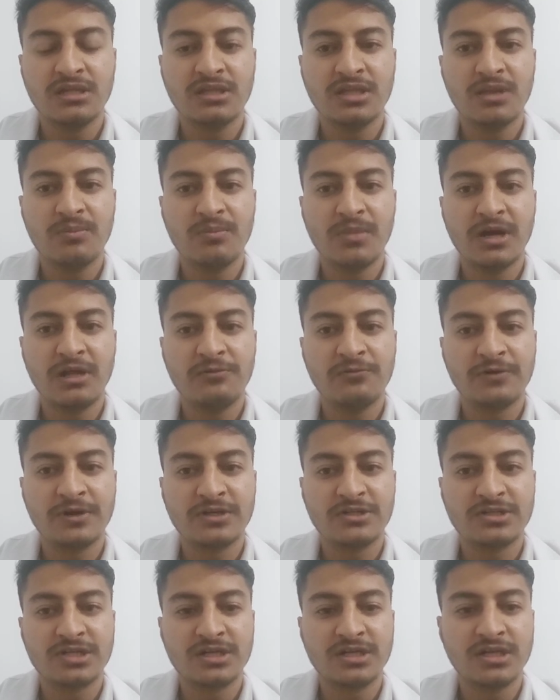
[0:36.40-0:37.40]
Their
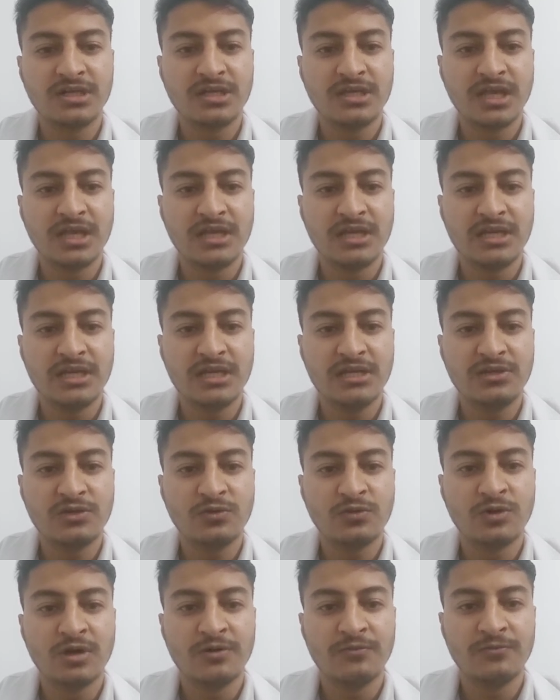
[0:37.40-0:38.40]
malfunction can lead
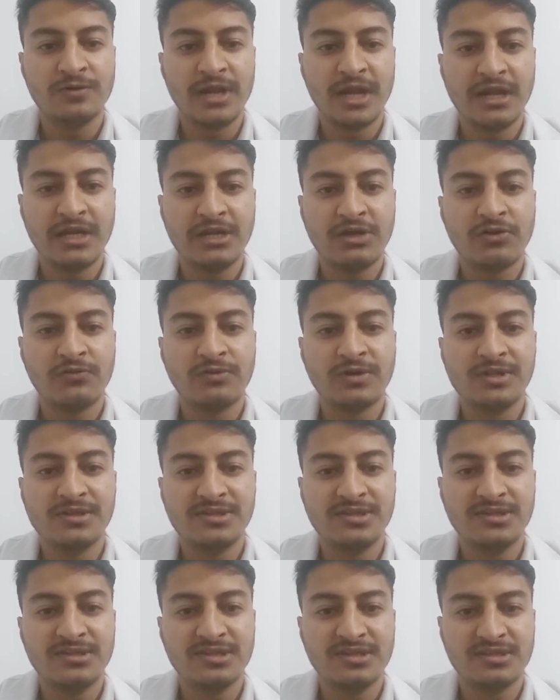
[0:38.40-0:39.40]
to a variety of
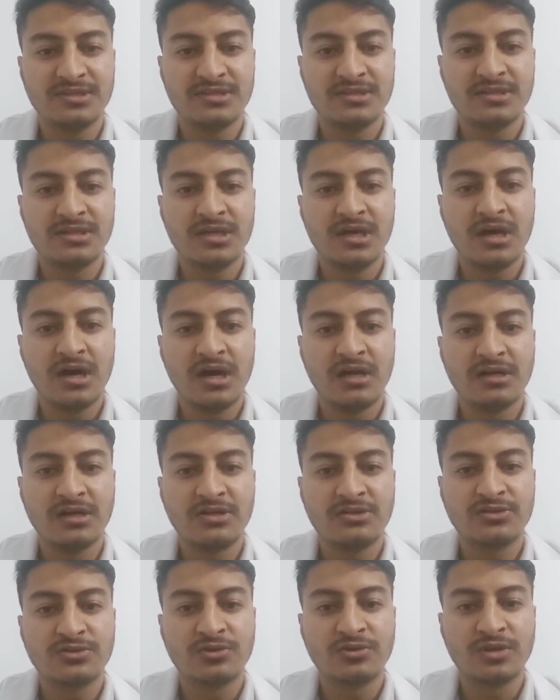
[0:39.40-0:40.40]
diseases,
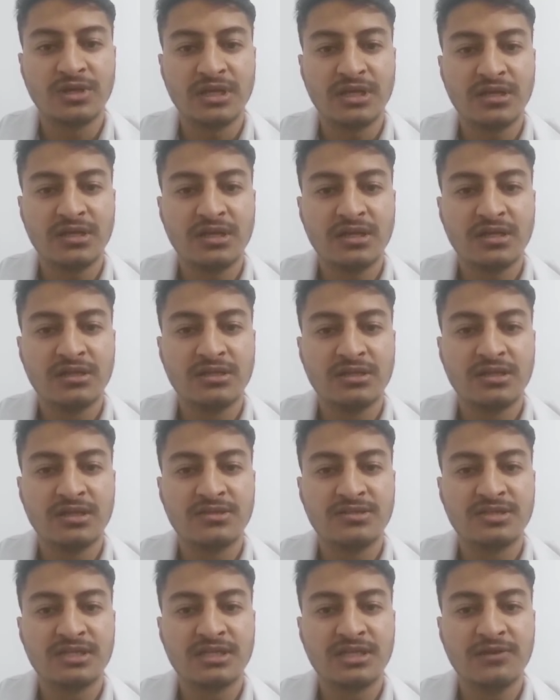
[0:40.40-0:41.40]
underscoring their
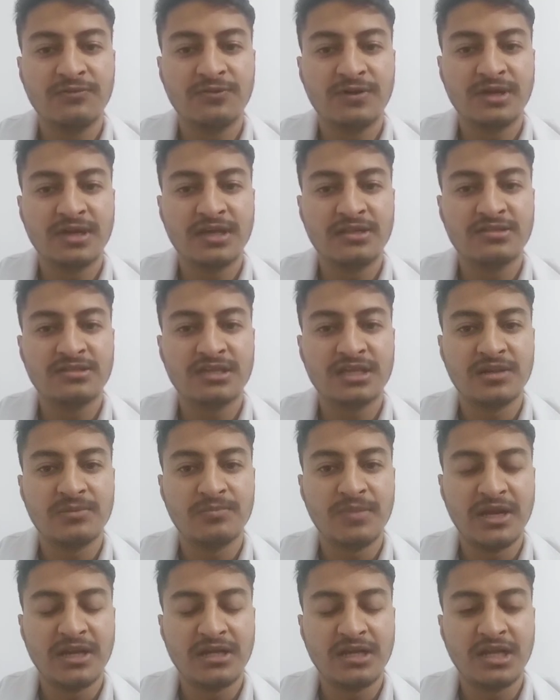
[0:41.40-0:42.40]
significance
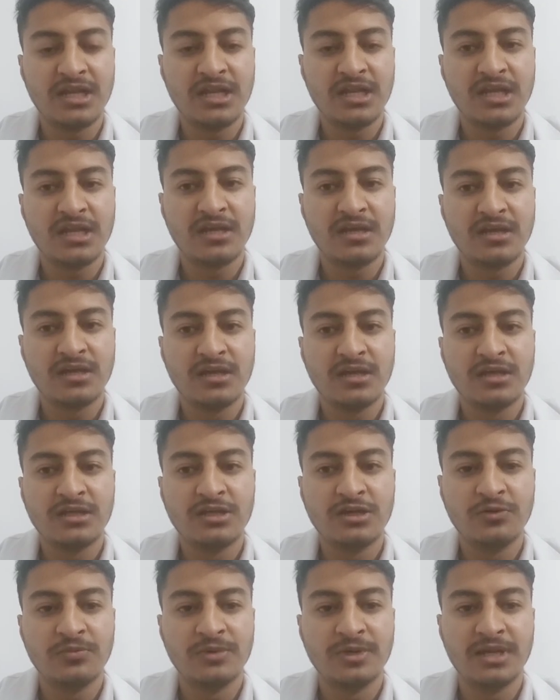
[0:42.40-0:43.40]
in maintaining
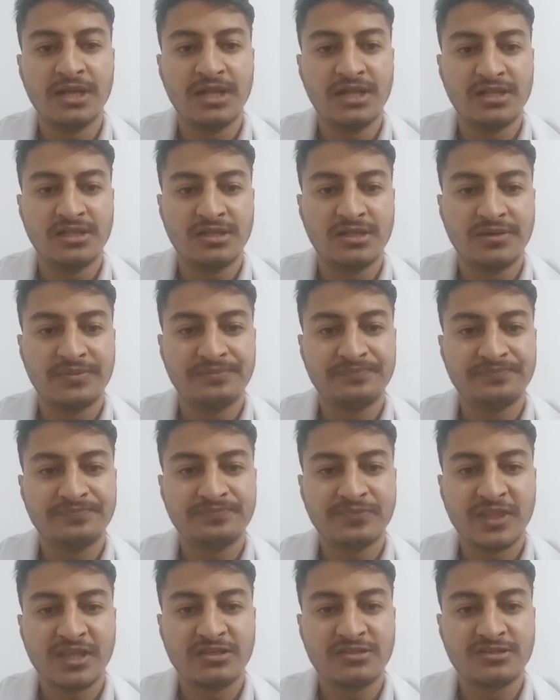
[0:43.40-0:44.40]
human health.
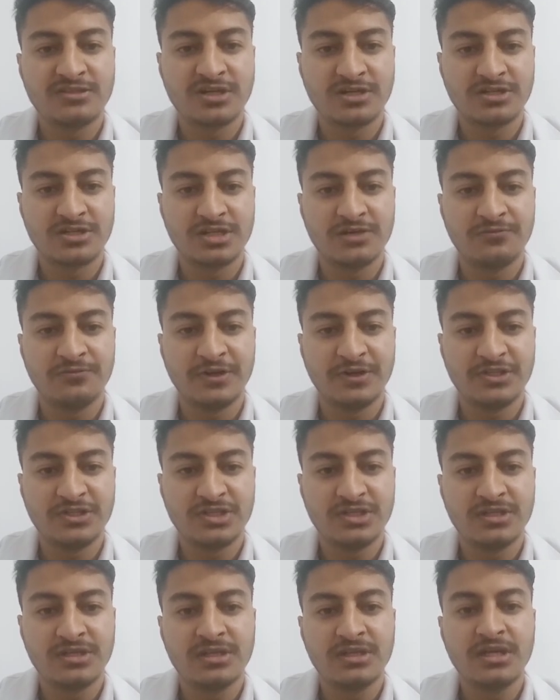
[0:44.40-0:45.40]
Structure and
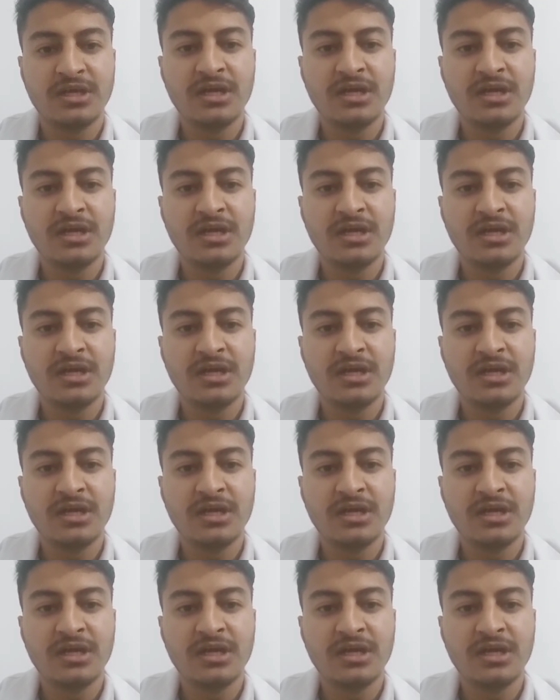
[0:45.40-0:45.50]
function.